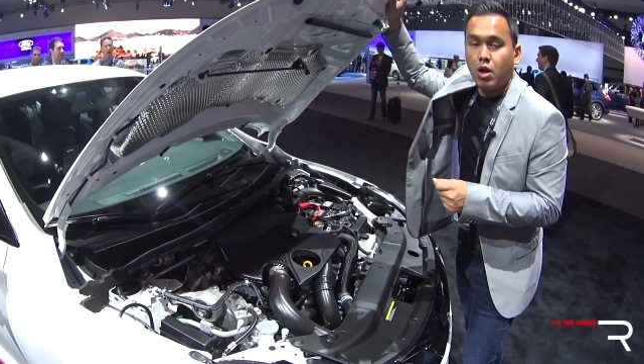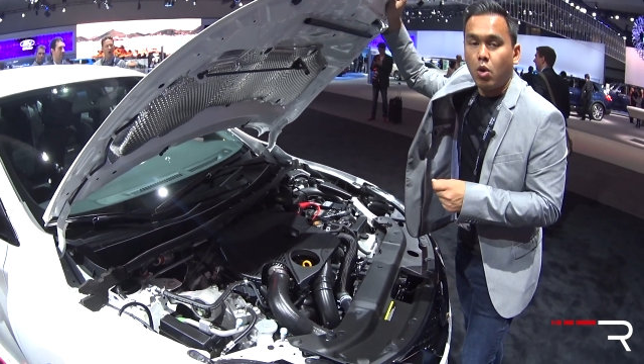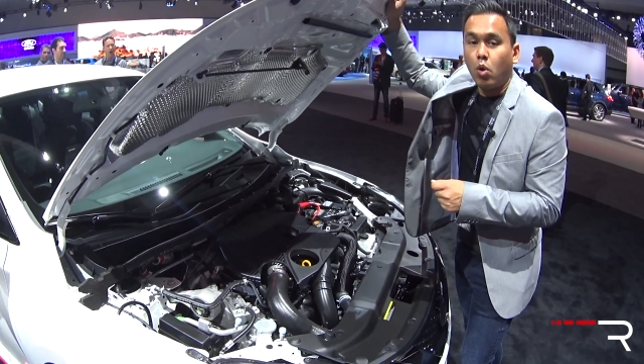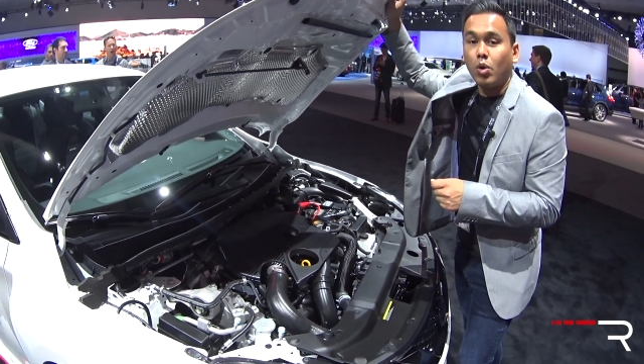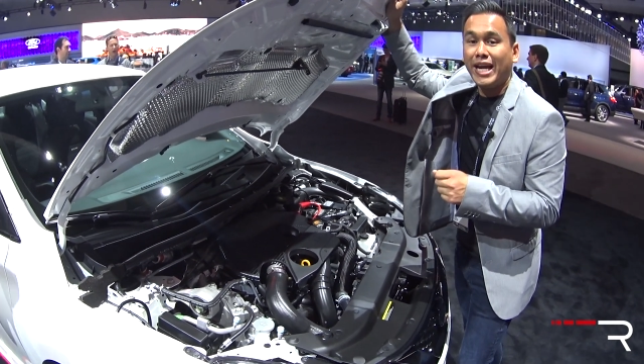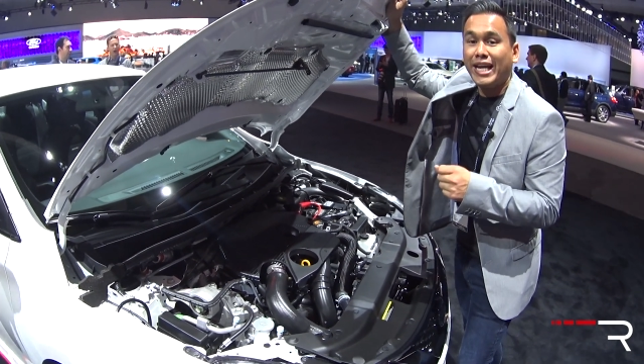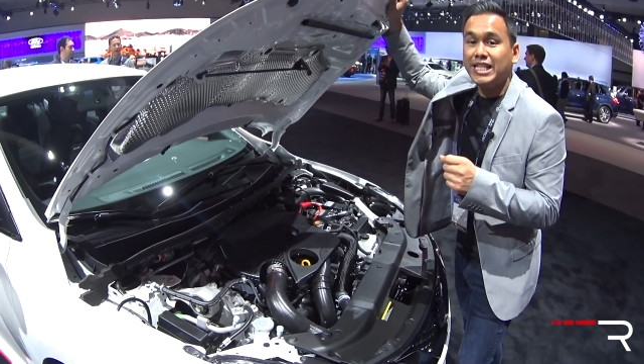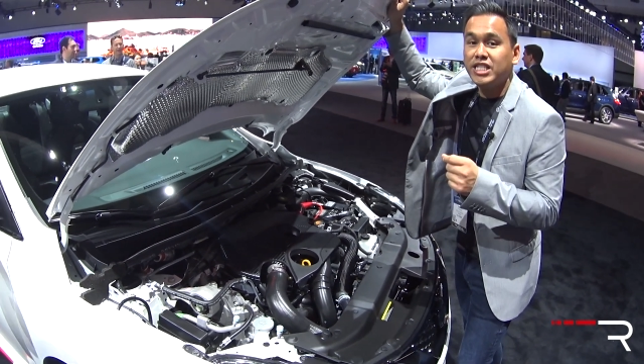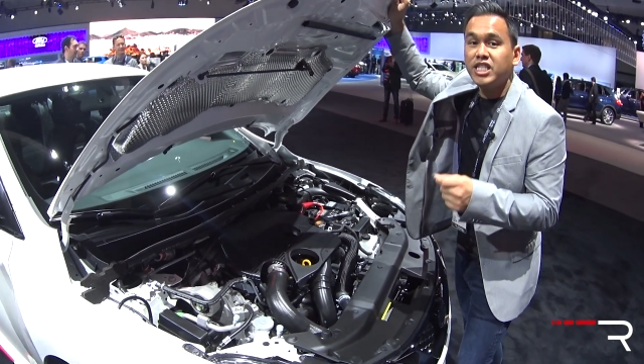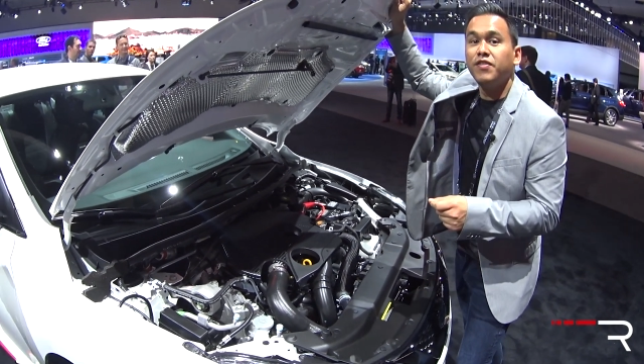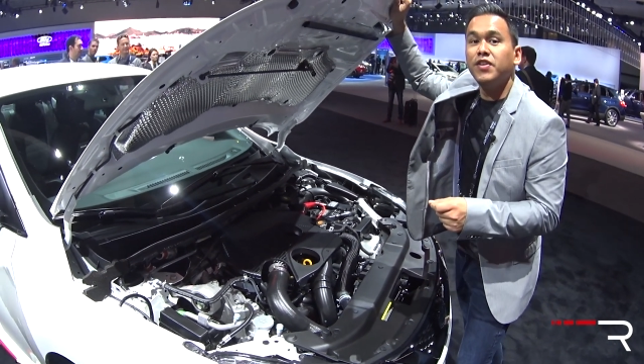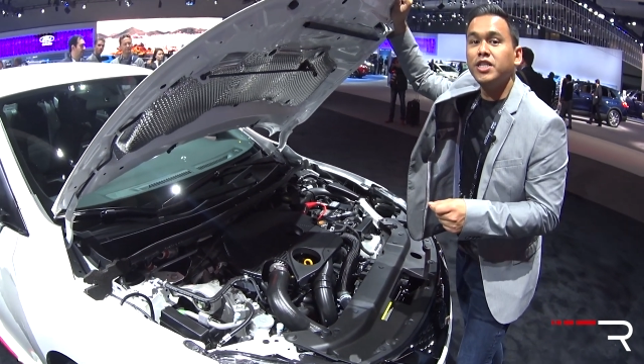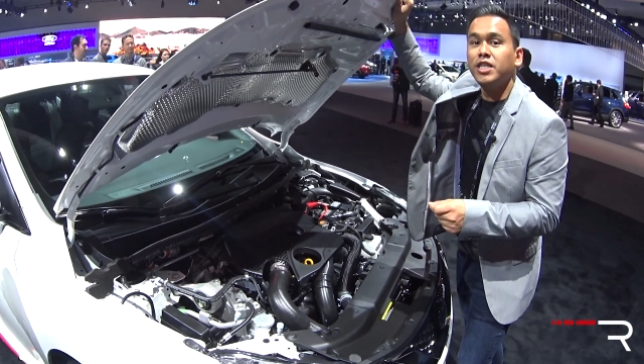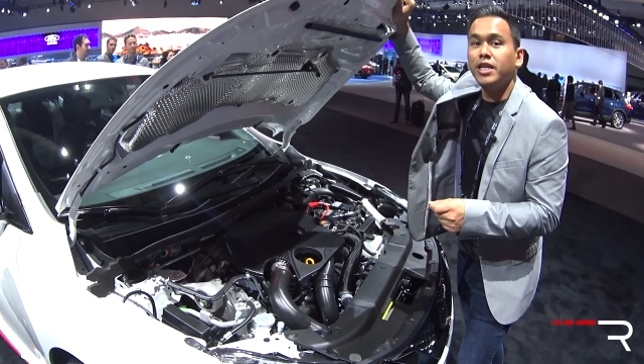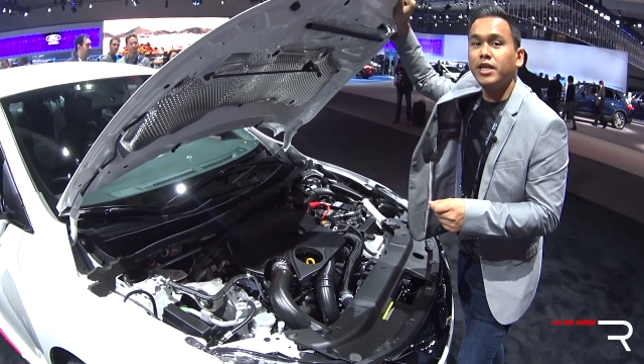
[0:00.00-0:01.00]
or a
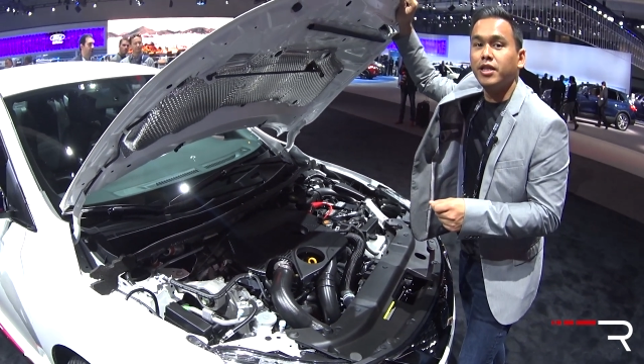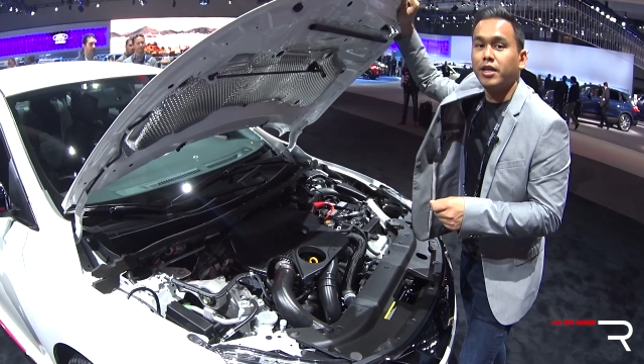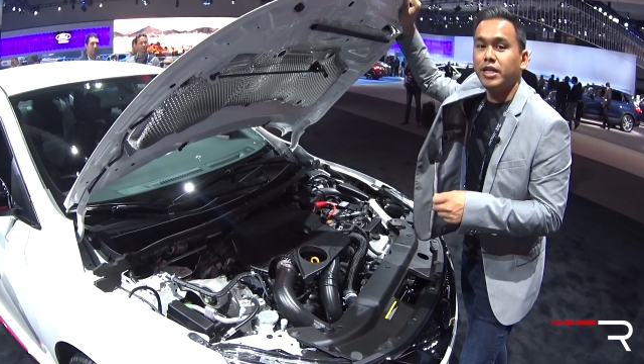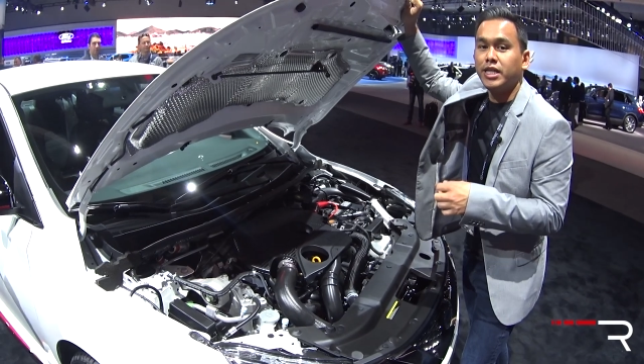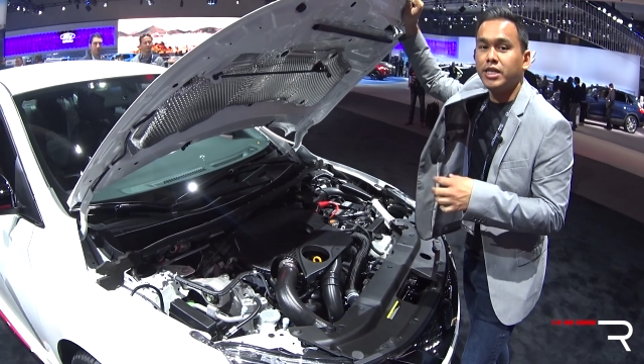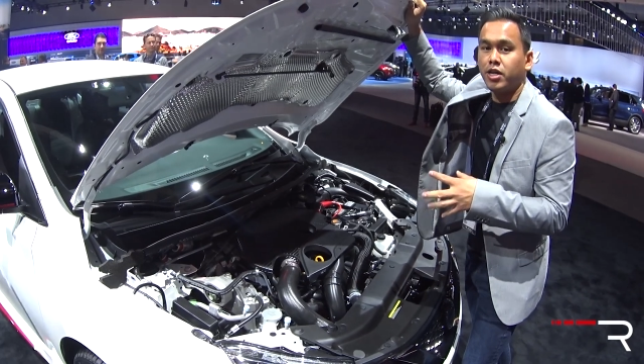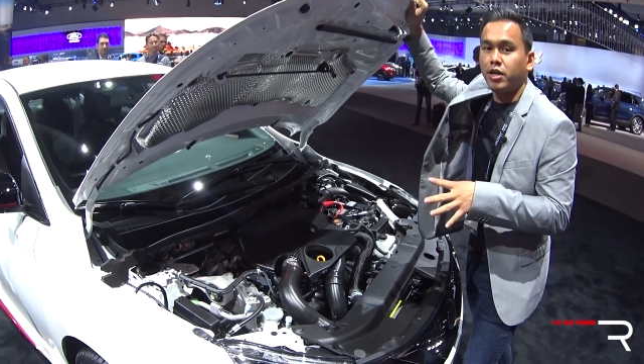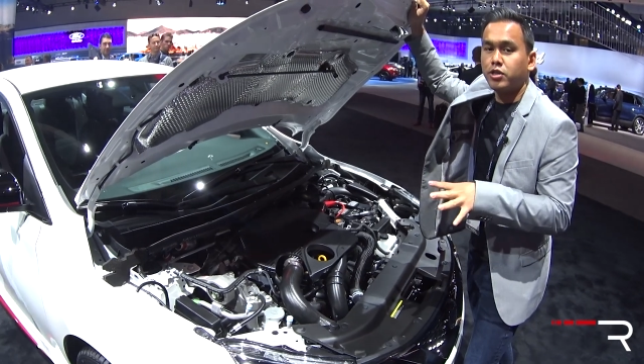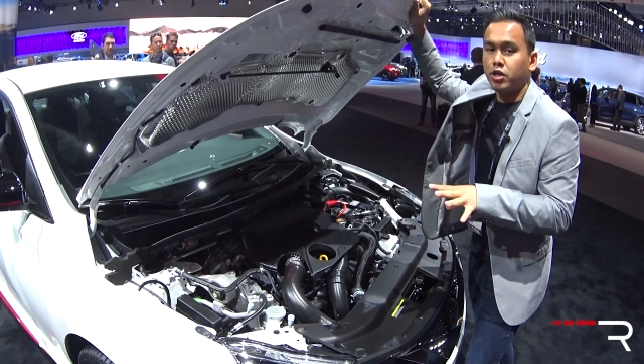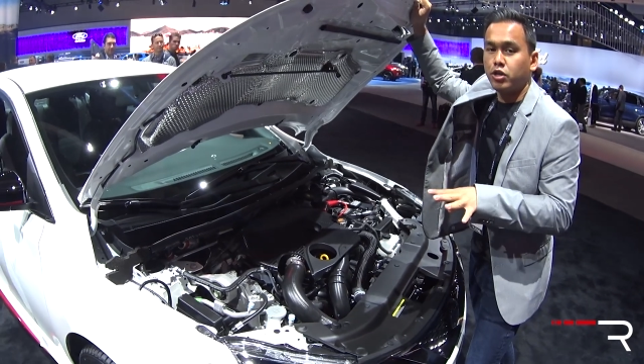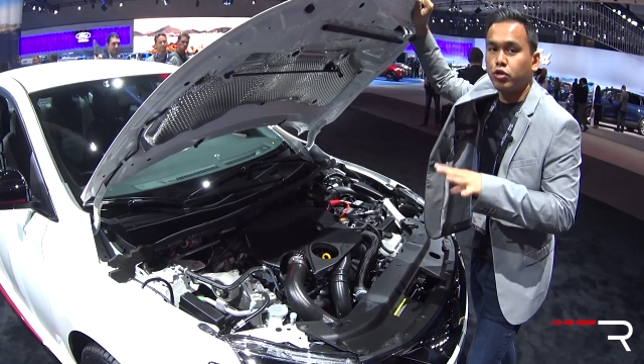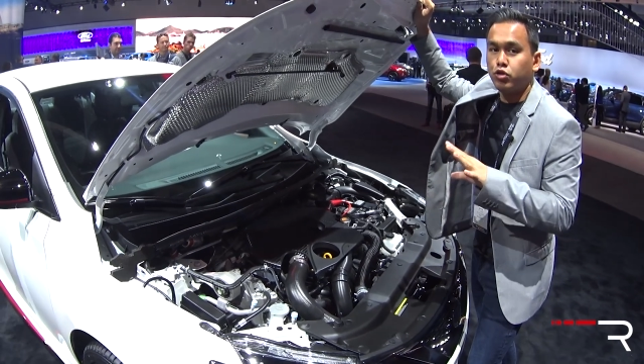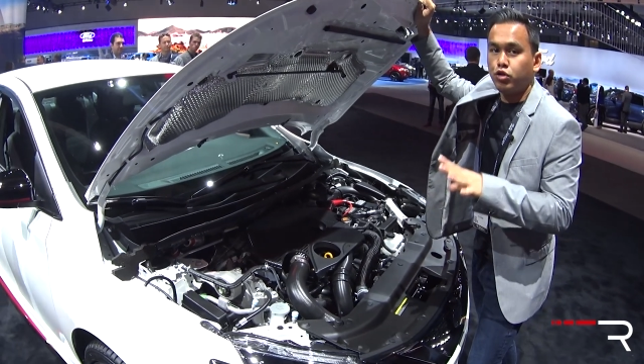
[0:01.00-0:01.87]
CVT that Nissan Tucson is also